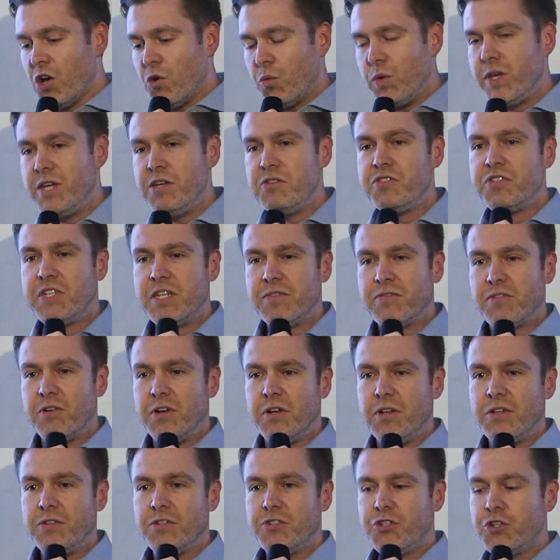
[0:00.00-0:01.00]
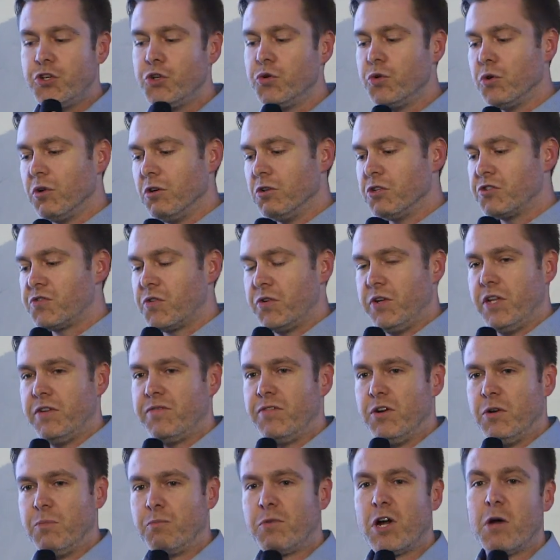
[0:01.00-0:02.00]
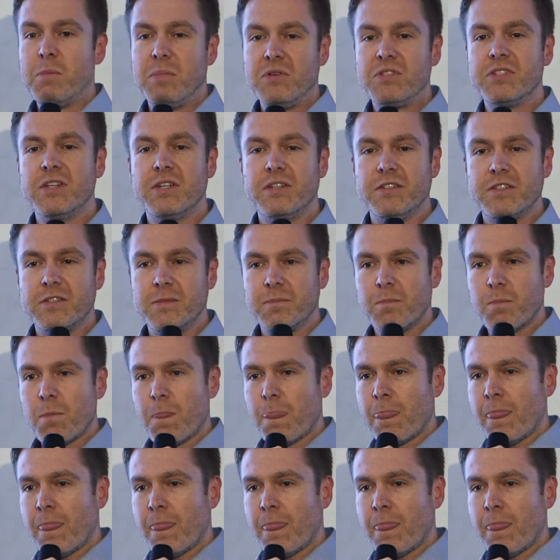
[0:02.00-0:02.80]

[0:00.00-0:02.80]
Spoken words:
we use different tools for different purposes.